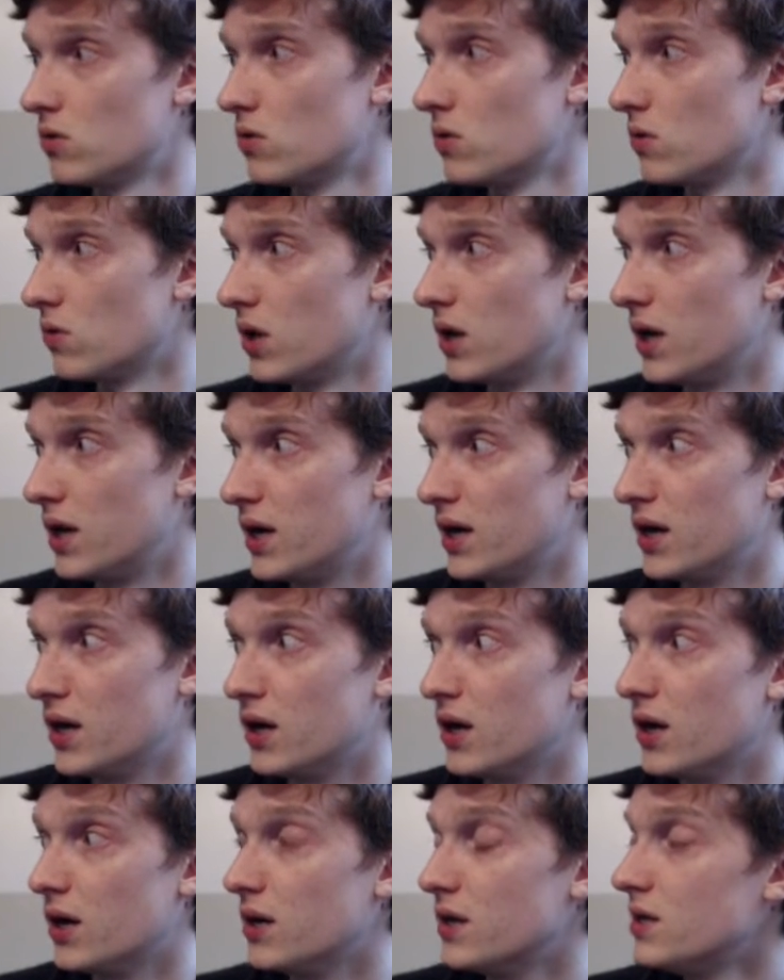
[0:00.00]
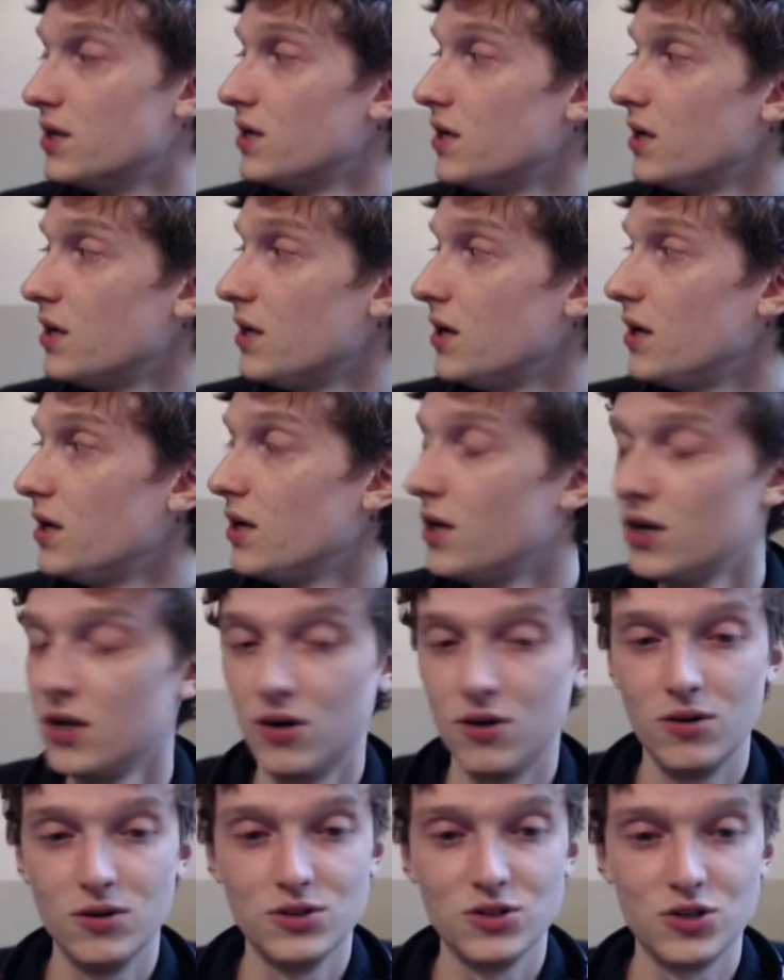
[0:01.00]

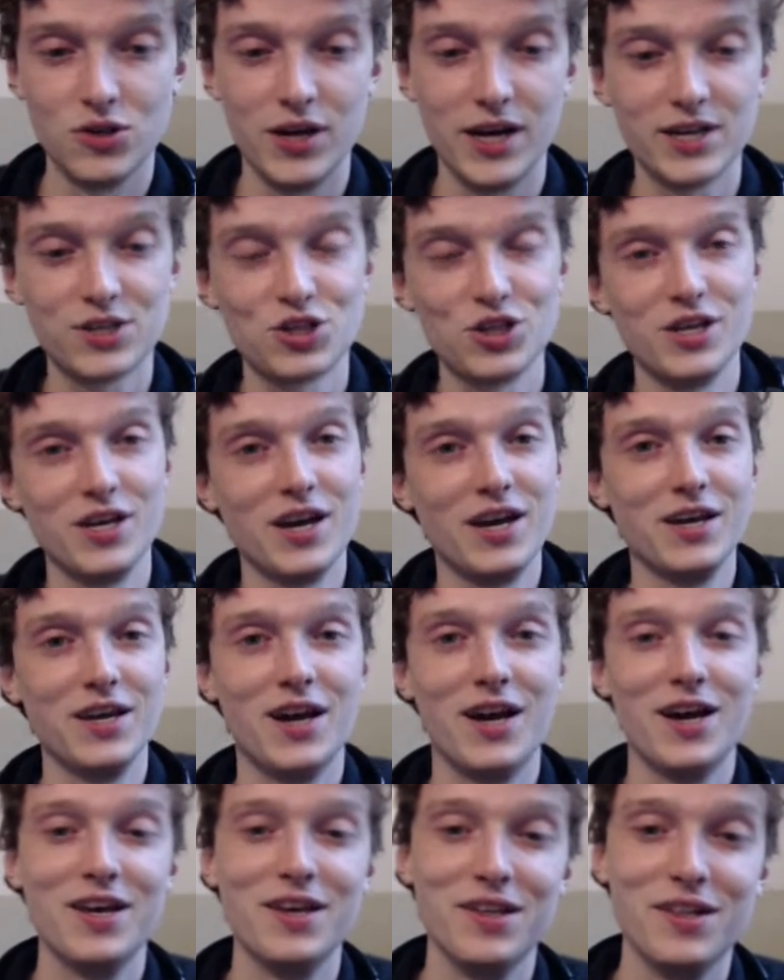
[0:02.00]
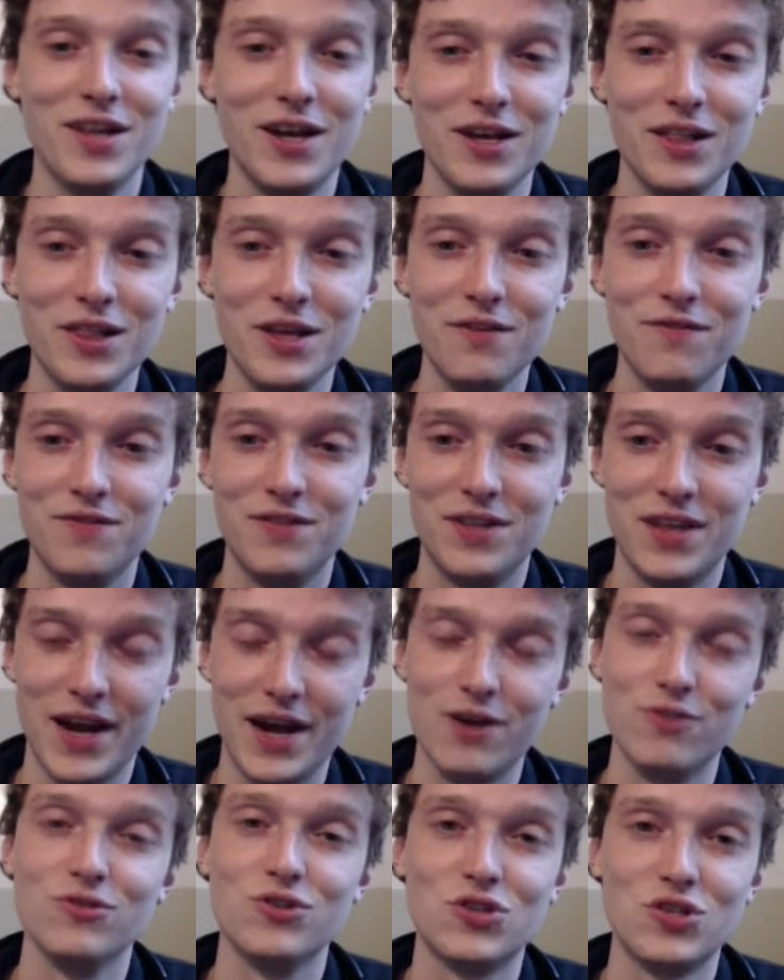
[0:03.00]
So actually, I live
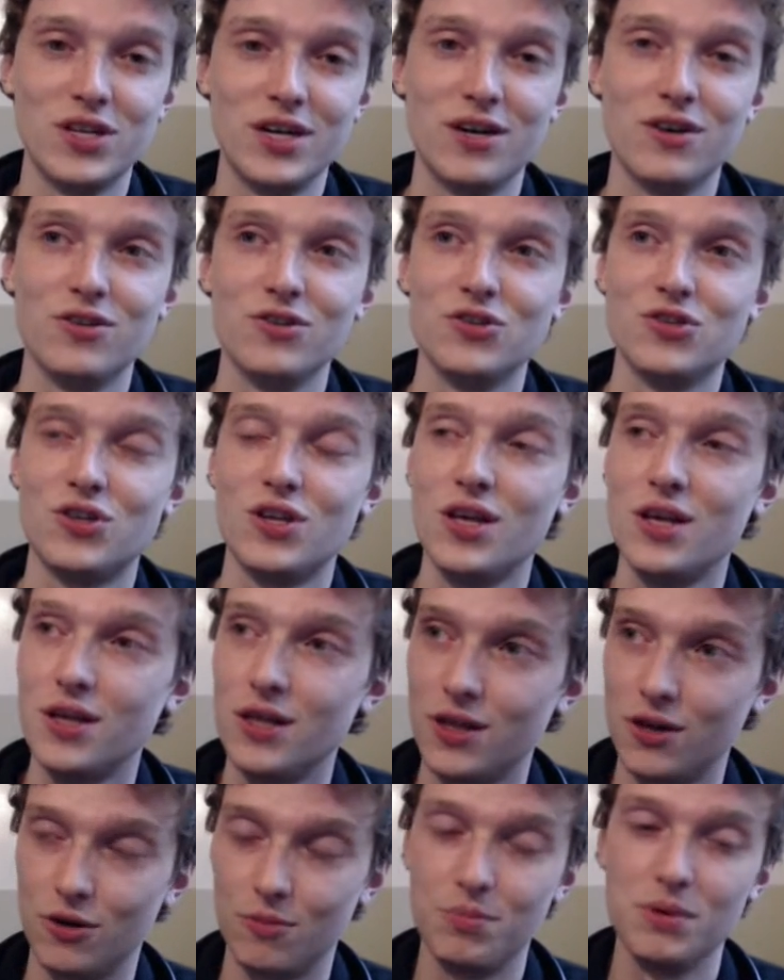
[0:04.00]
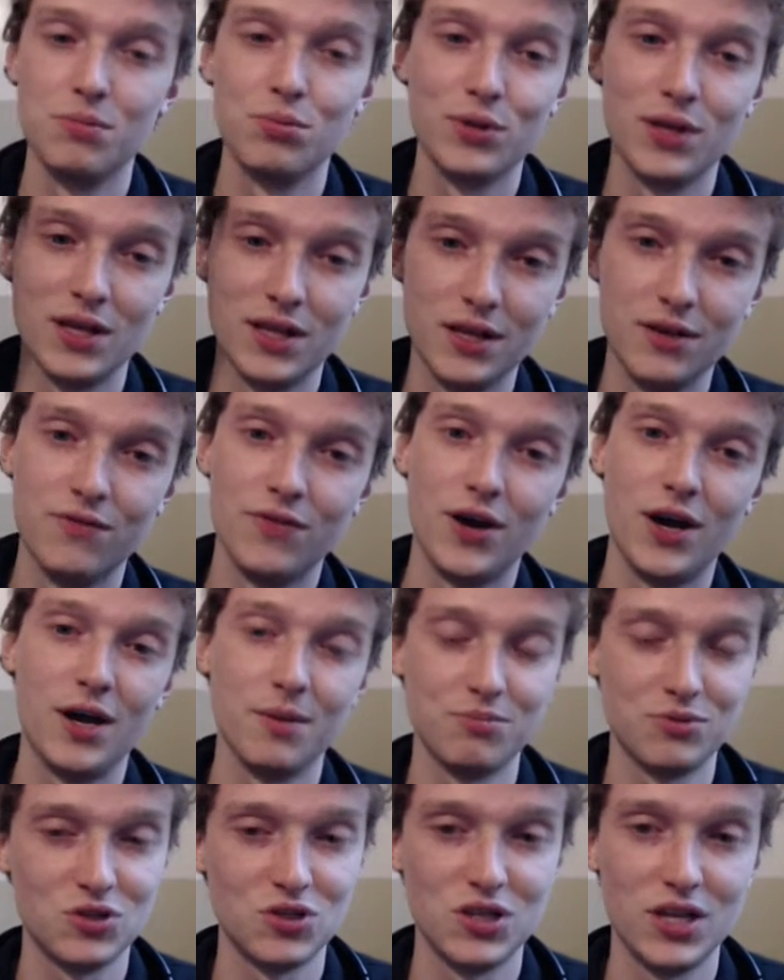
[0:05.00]
downstairs. There are people that live
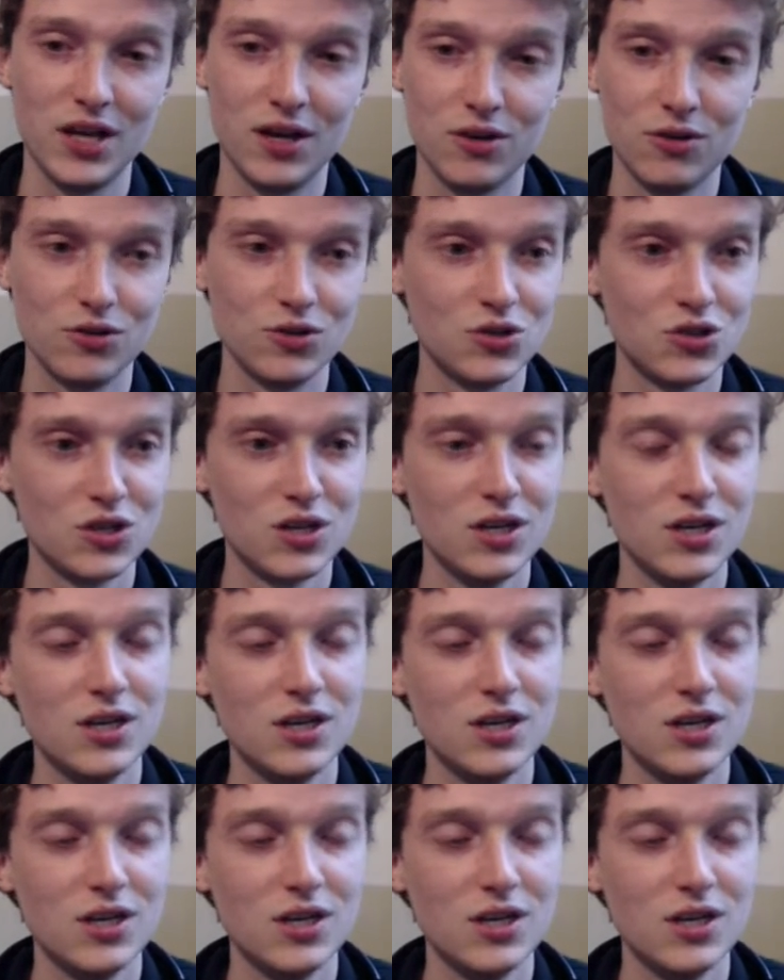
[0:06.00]
upstairs.